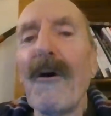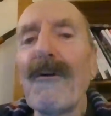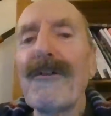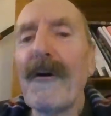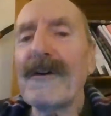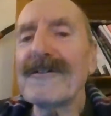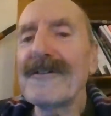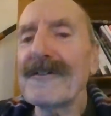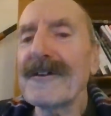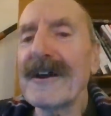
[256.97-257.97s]
Although it's
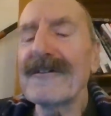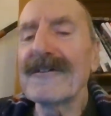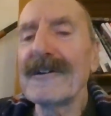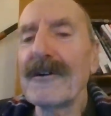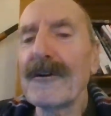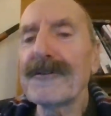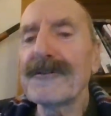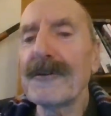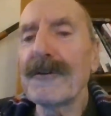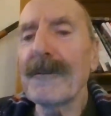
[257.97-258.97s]
not against the law to
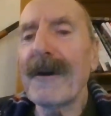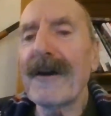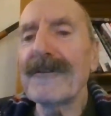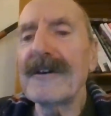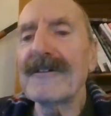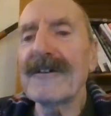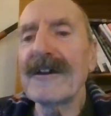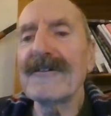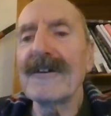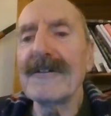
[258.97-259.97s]
talk about these
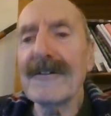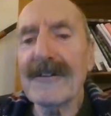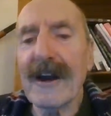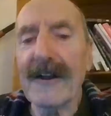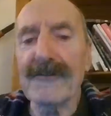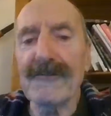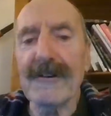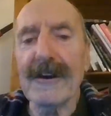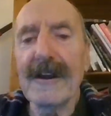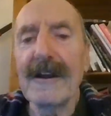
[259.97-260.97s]
things in this
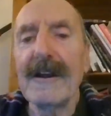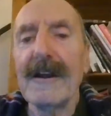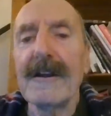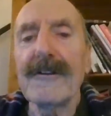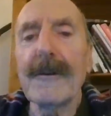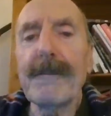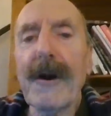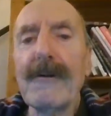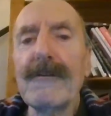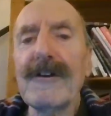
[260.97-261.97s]
country, the
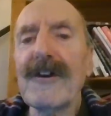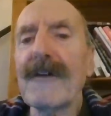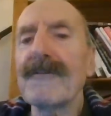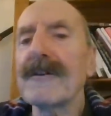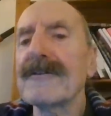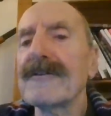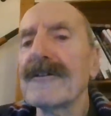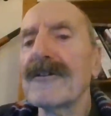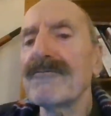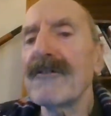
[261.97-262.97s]
Polish efforts to
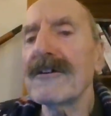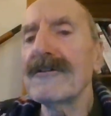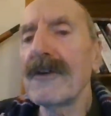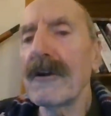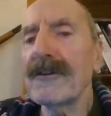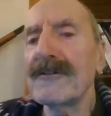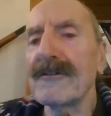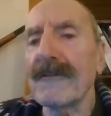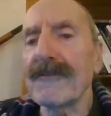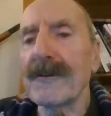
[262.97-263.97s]
suppress knowledge
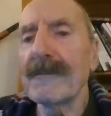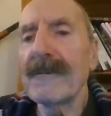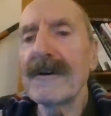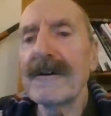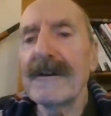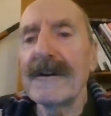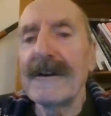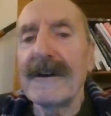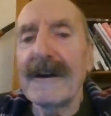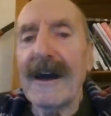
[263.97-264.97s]
of them,
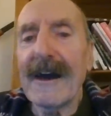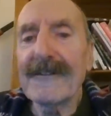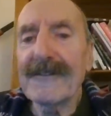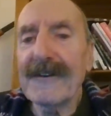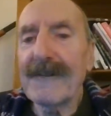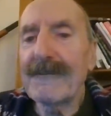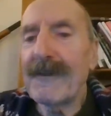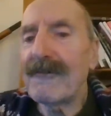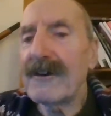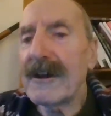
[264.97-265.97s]
as their
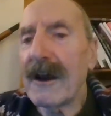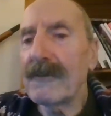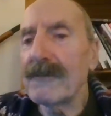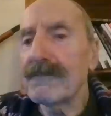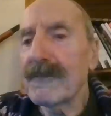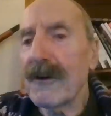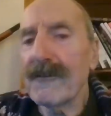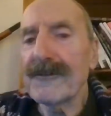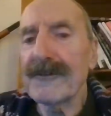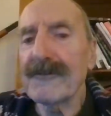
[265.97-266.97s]
very own
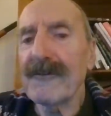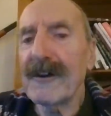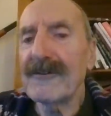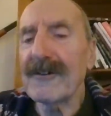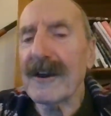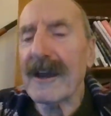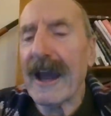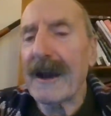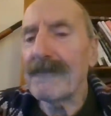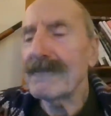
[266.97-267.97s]
concentration
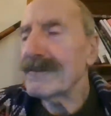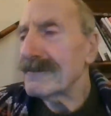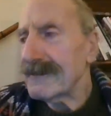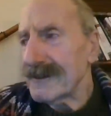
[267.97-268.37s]
camp